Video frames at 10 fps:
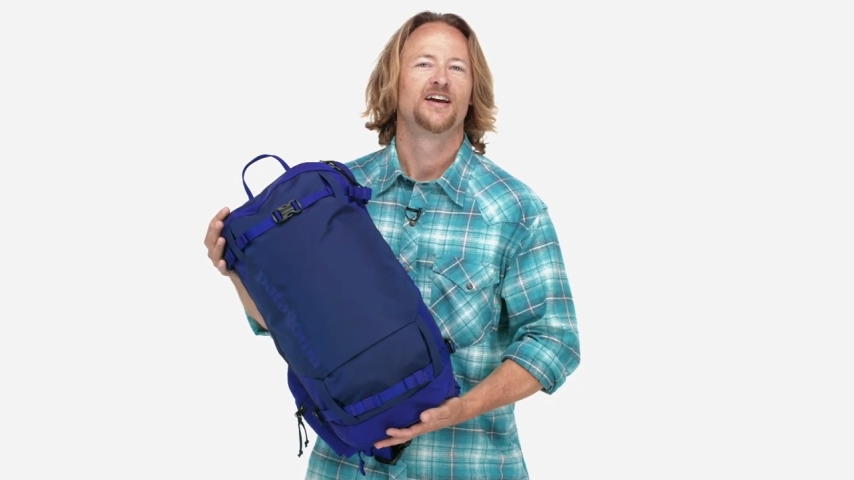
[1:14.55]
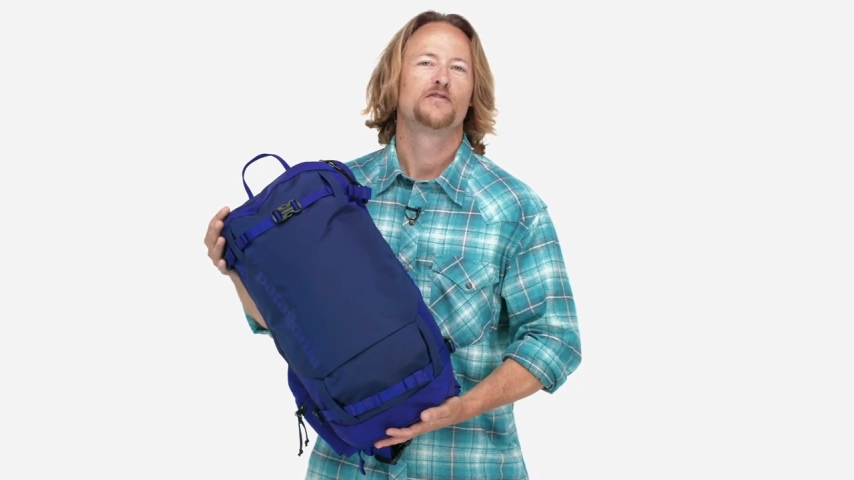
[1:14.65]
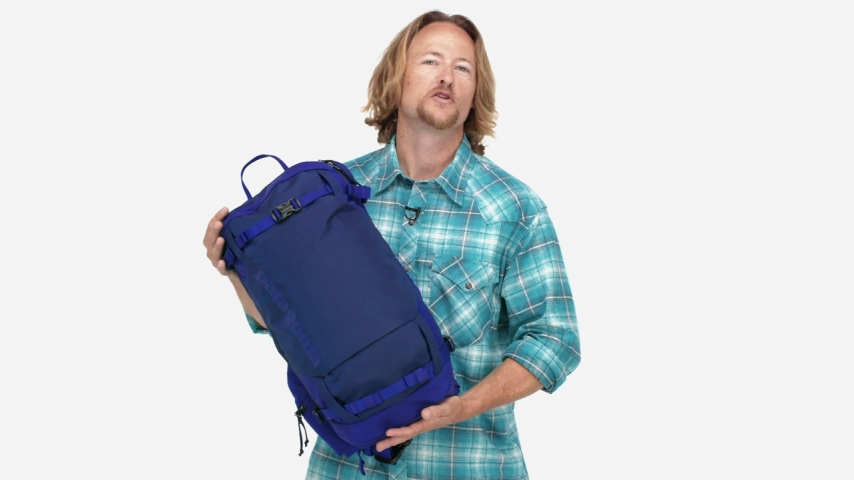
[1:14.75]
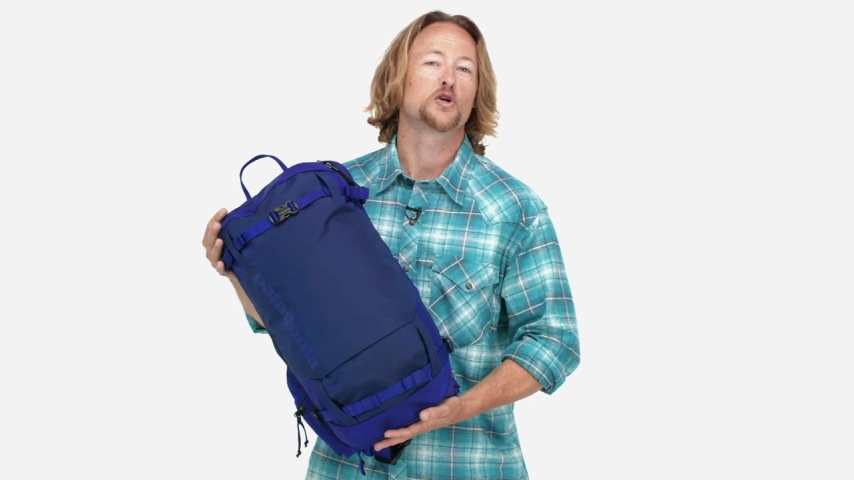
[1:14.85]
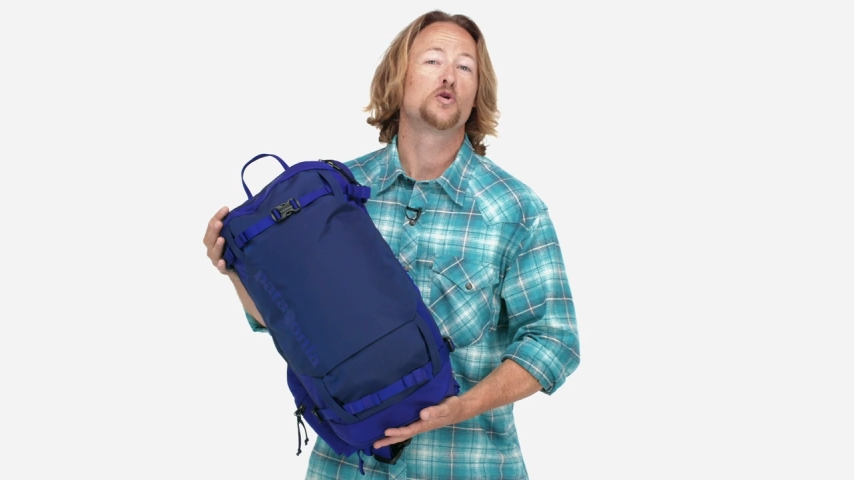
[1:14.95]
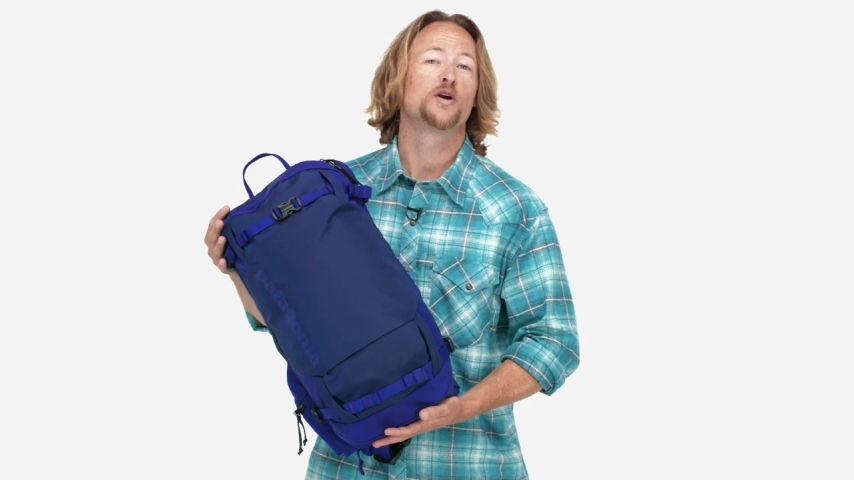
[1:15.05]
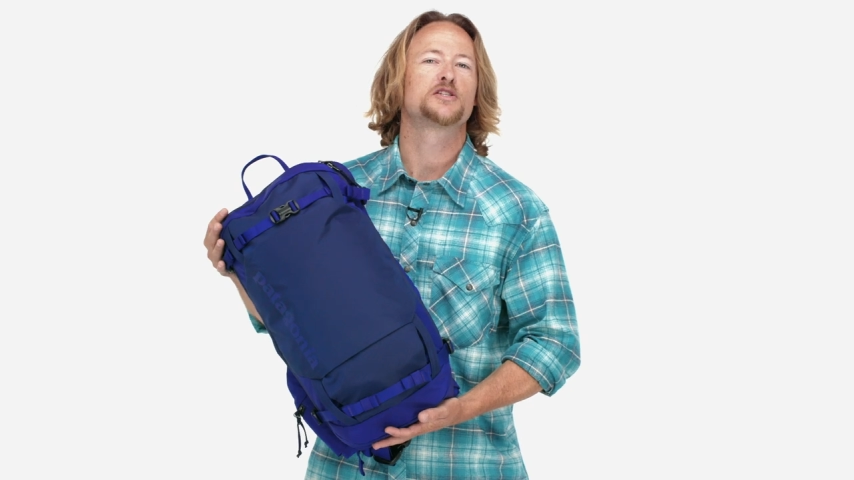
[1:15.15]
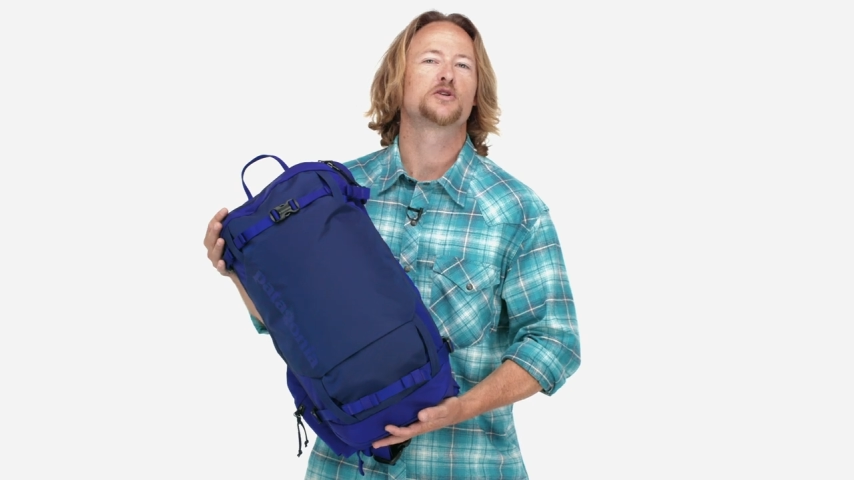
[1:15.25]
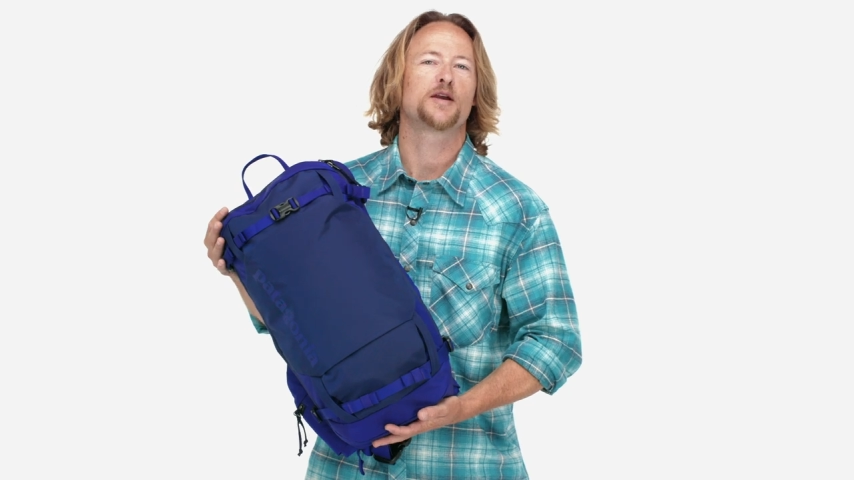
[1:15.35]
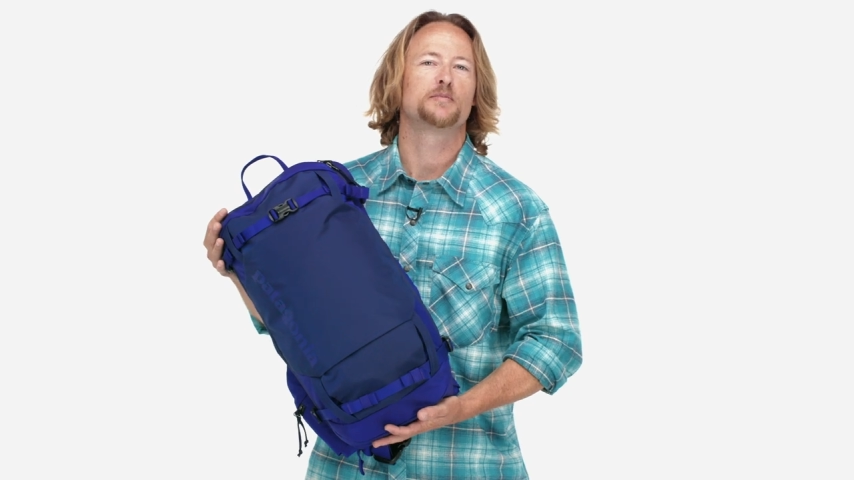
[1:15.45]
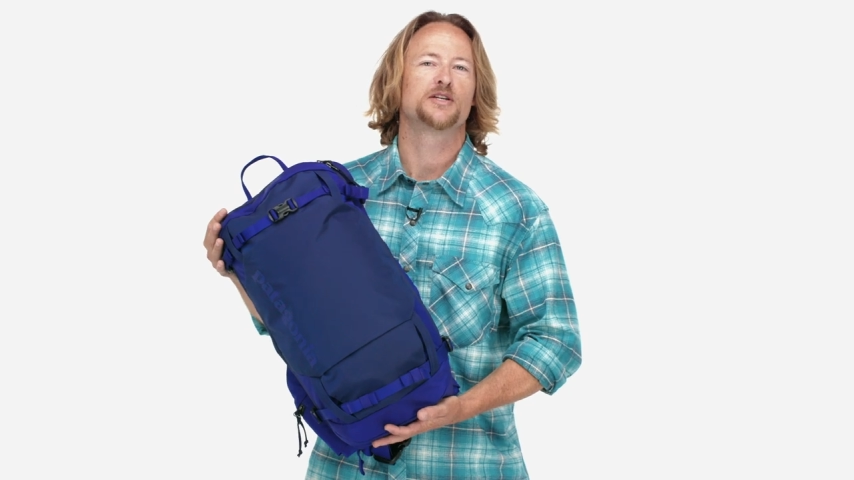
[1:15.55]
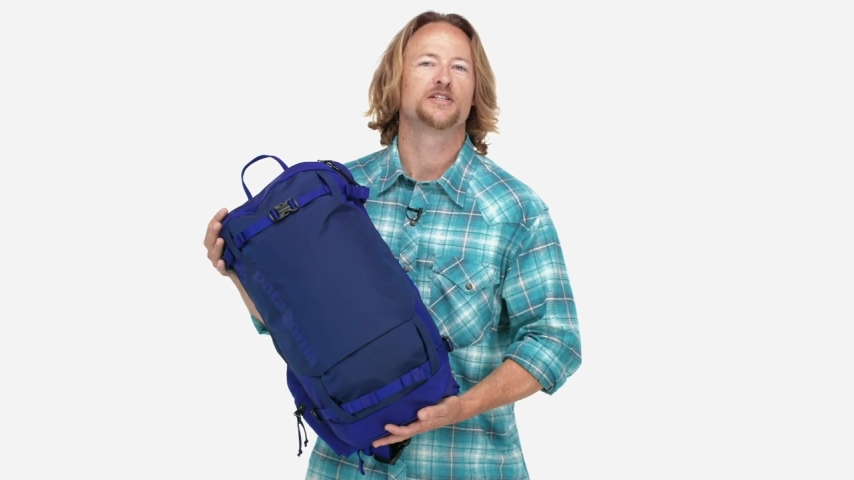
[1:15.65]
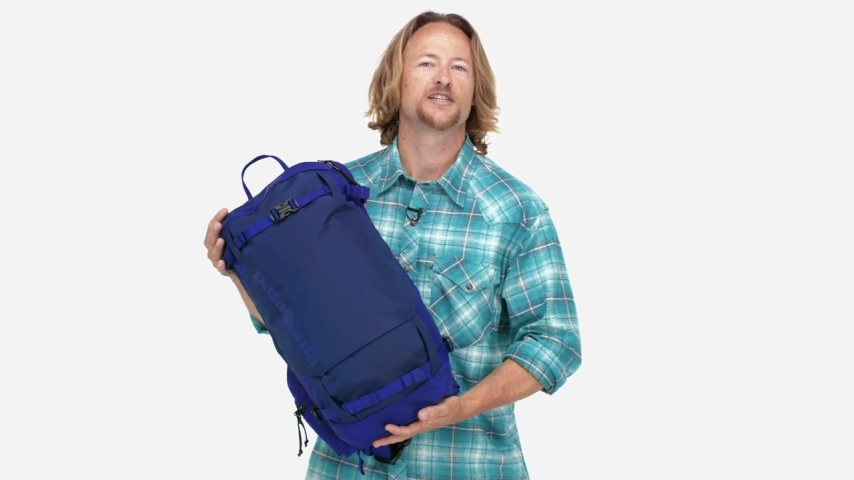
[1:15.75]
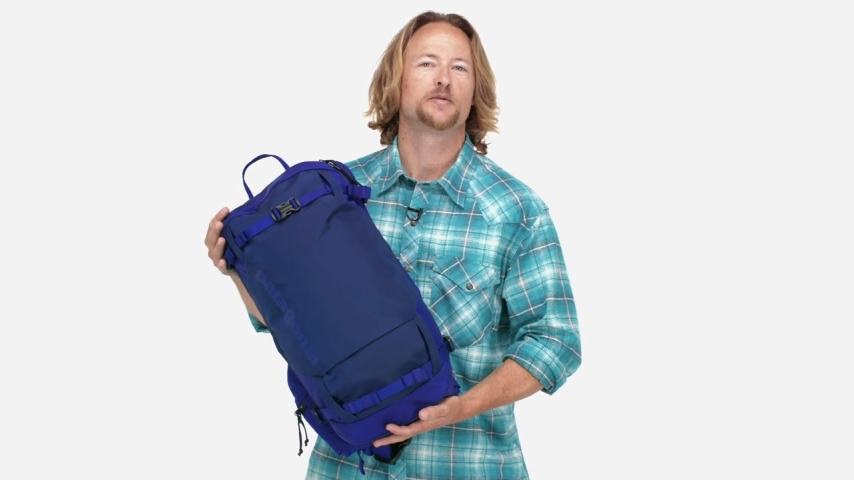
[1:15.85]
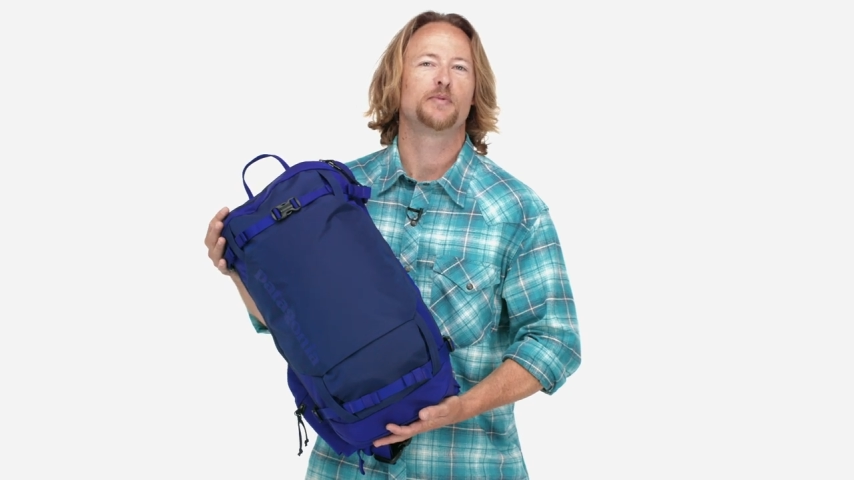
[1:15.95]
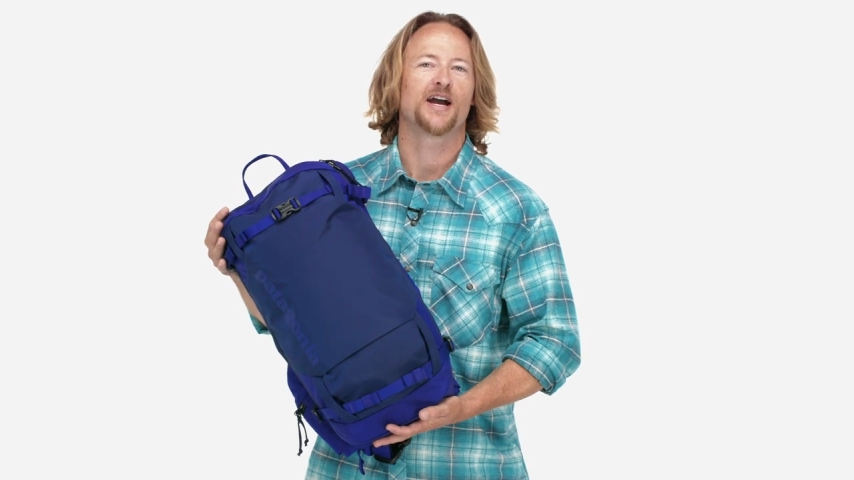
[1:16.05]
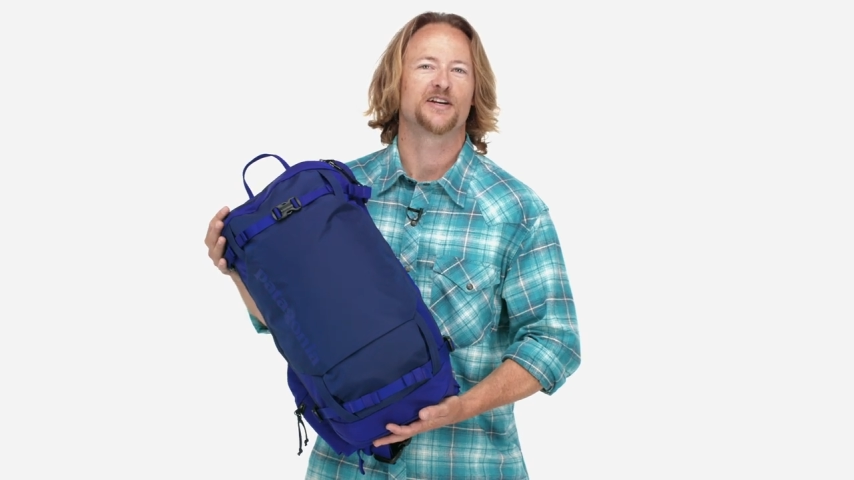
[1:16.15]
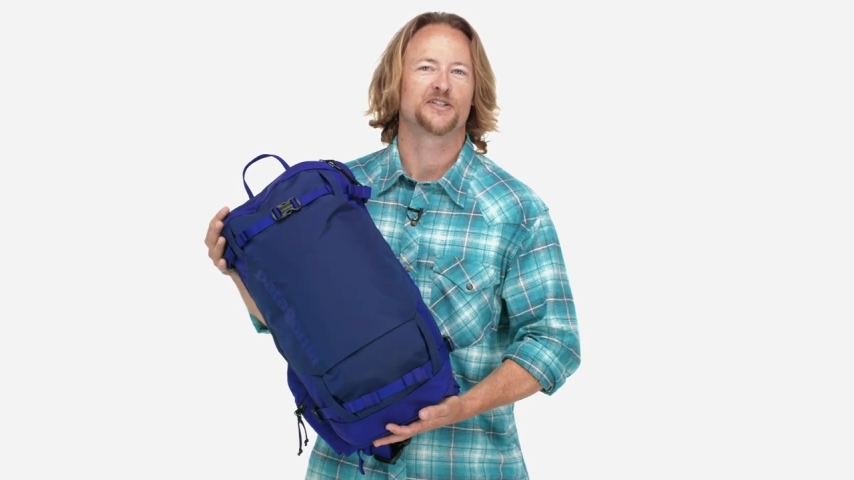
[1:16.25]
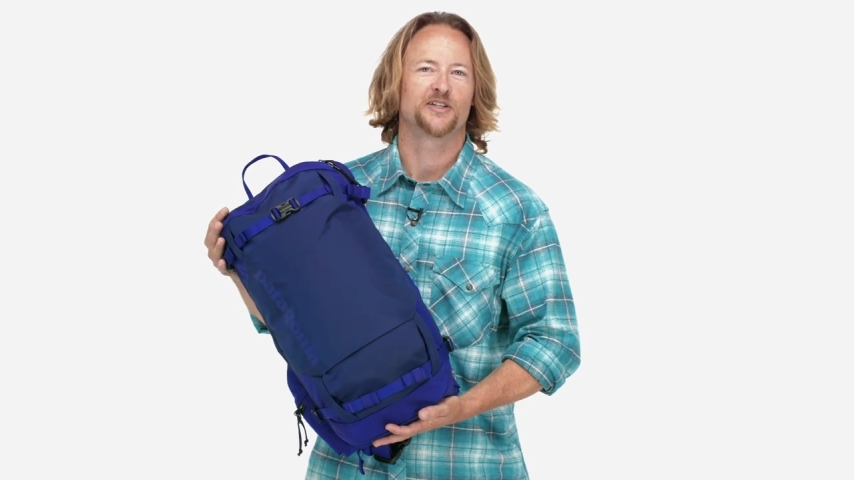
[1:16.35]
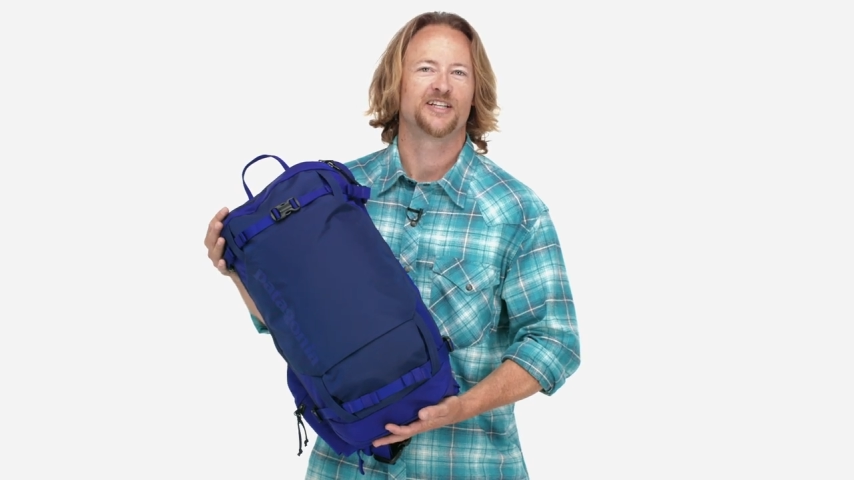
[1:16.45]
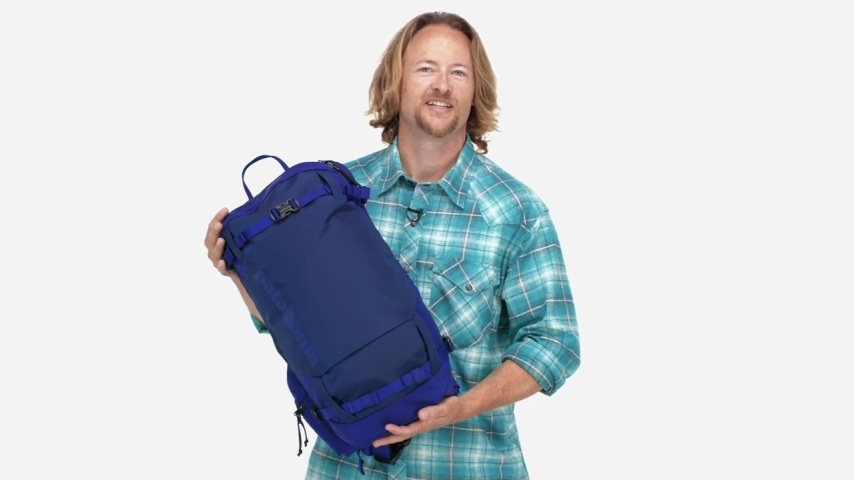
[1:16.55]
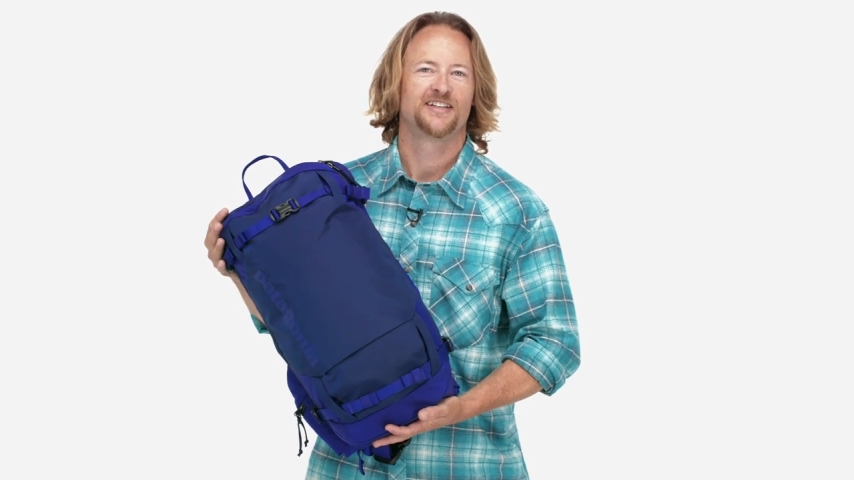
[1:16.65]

for the quick strike missions in the backcountry.